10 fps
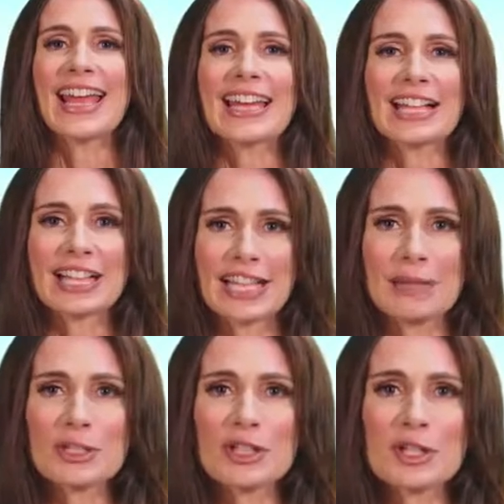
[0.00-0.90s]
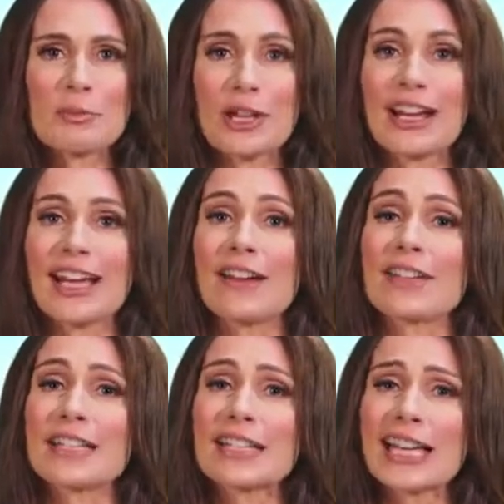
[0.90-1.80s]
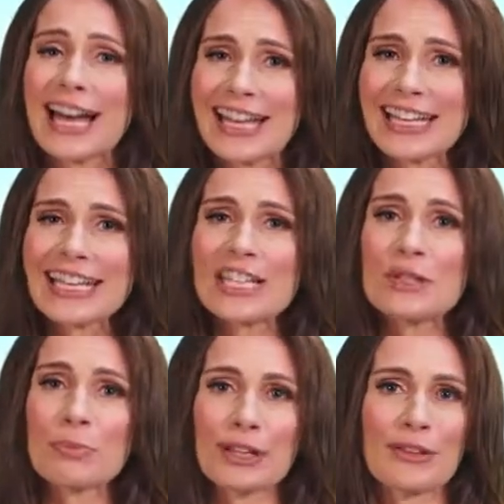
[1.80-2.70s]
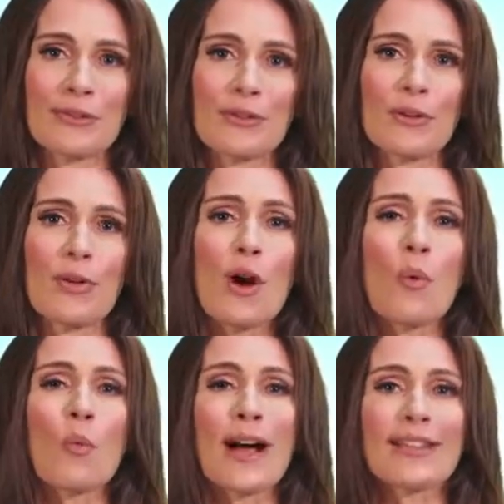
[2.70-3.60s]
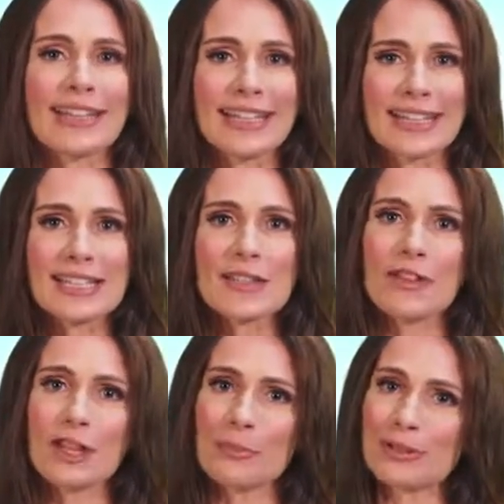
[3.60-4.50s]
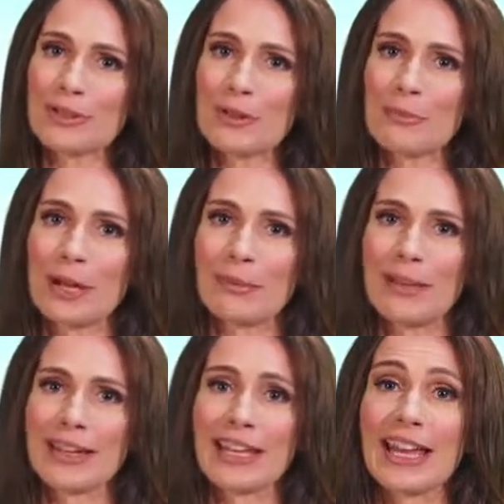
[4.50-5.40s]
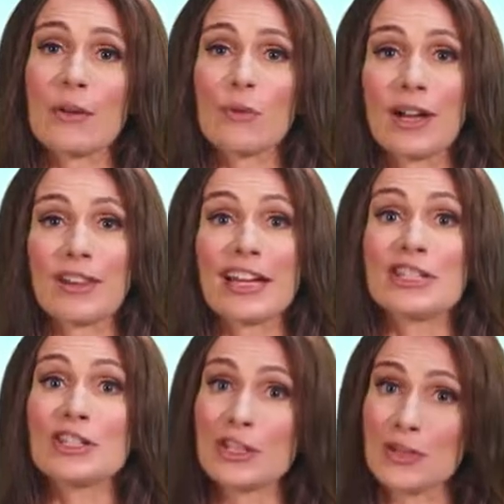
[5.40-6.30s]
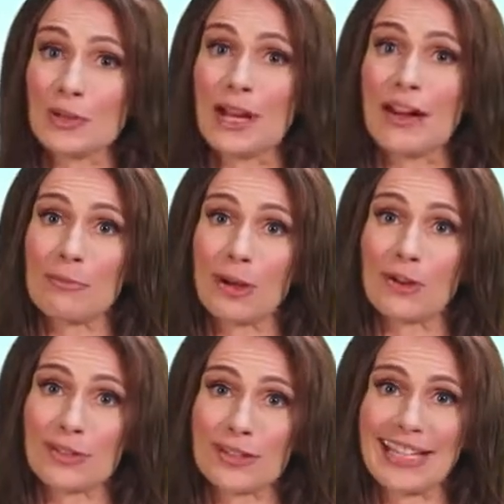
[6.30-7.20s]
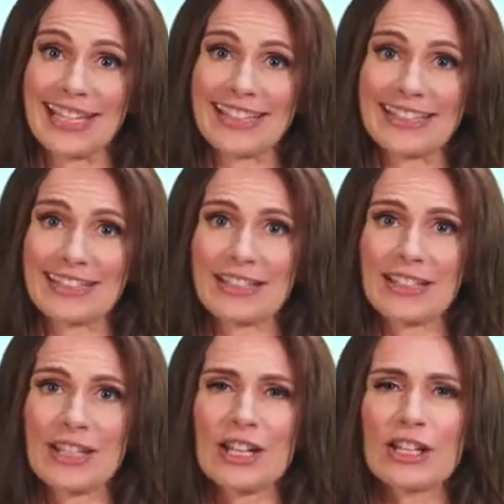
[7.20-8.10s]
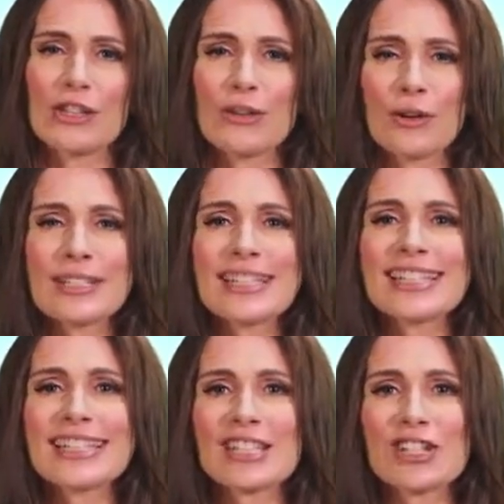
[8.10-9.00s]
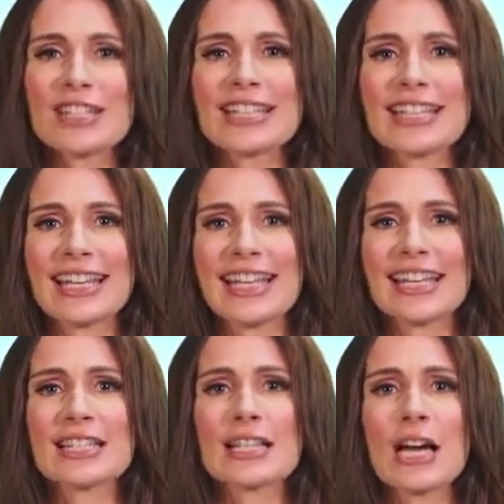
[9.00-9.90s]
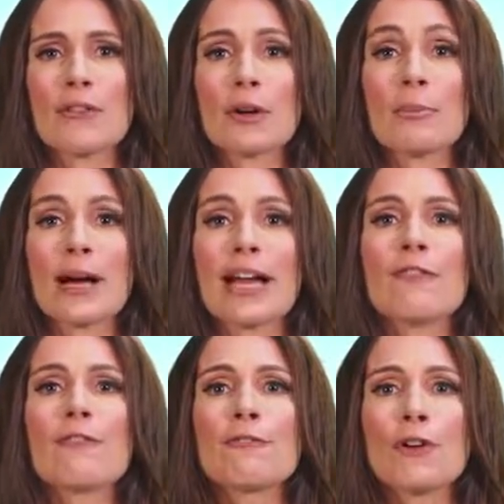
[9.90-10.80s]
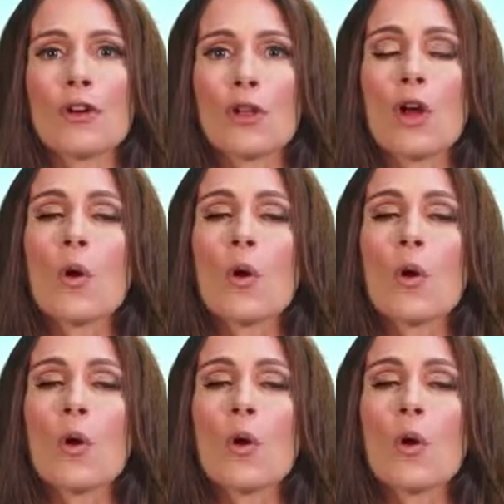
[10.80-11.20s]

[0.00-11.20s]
and claim your supply of this cutting-edge breakthrough while it is available to the public and while I do have bottles on hand. Your decision today is covered by a full